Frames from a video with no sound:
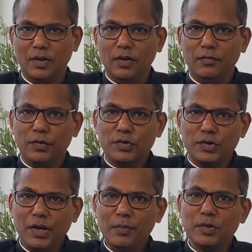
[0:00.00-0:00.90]
For
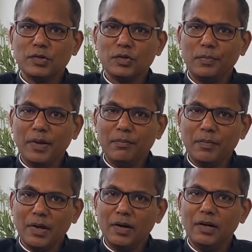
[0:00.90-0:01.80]
she was to be
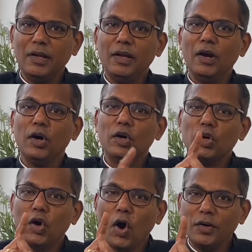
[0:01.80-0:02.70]
merely a
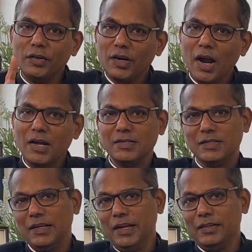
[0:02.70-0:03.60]

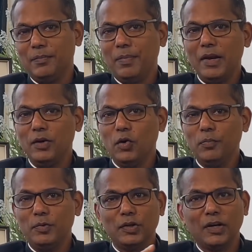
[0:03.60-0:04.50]
contrast in the
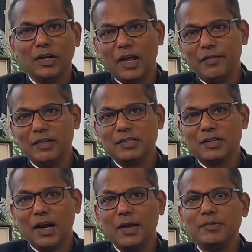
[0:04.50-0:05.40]
pericope to the conniving
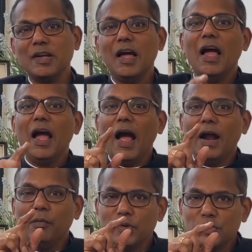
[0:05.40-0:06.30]
scribes,
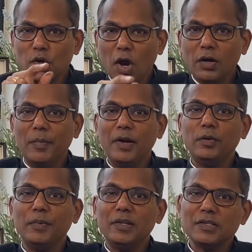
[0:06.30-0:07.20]
and was not meant
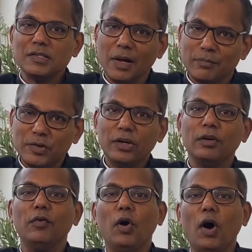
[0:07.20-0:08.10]
to be the subject
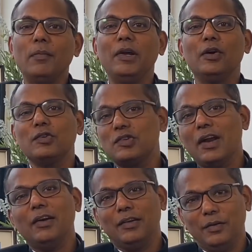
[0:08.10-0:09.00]
of a homily on
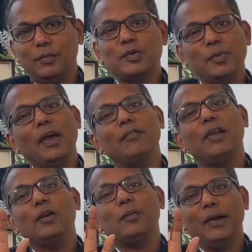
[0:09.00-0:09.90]
charity, which we have
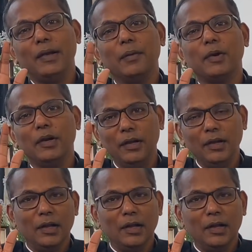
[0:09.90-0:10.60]
done quite liberally,